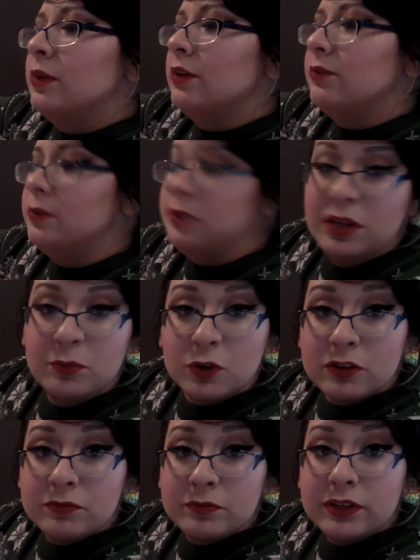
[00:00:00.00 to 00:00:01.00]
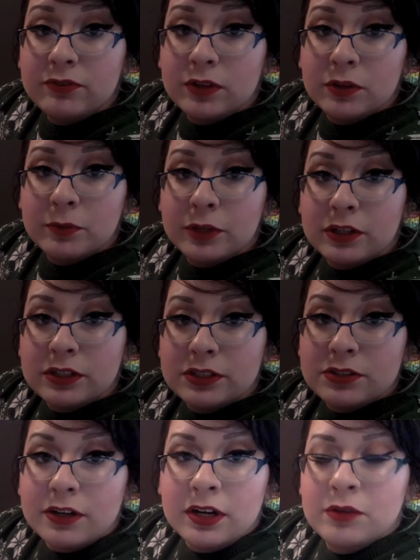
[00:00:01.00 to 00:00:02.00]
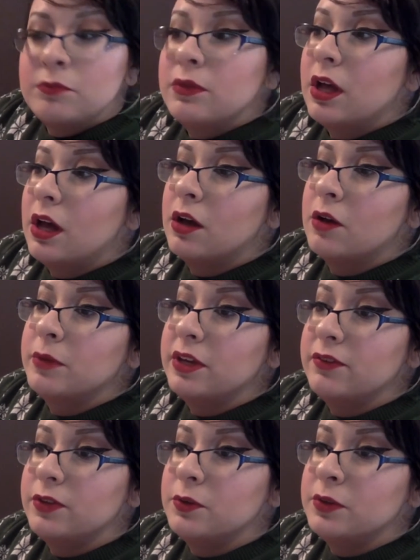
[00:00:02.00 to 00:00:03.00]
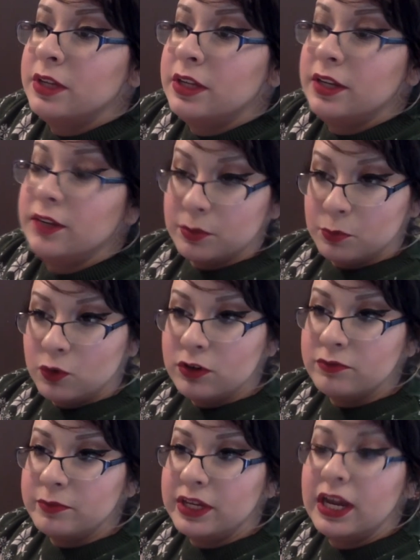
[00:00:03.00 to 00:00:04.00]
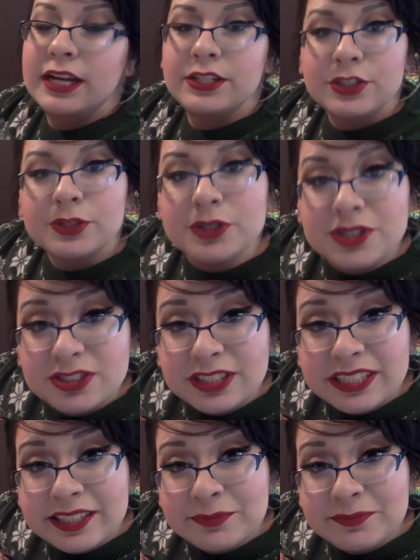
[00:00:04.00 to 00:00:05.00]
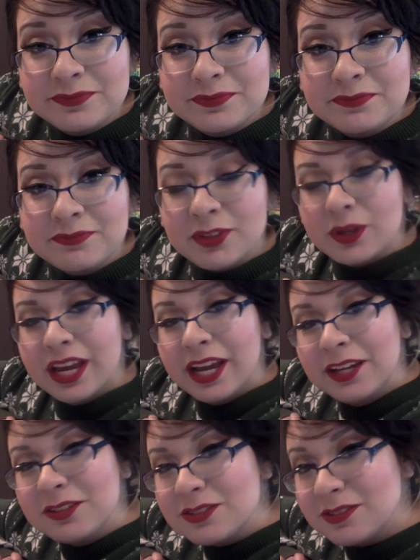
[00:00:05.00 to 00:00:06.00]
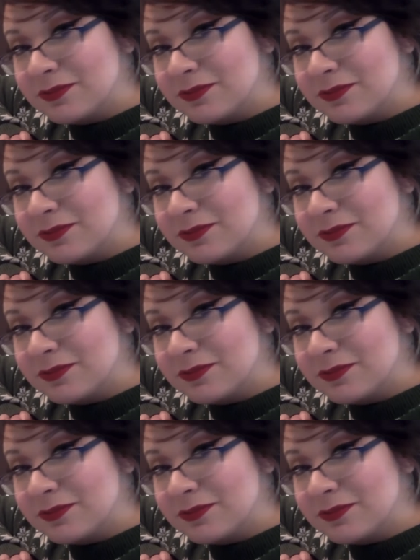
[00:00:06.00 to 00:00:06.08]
If you need more of me, follow me on Instagram. If you need even more of me, I do stream, okay?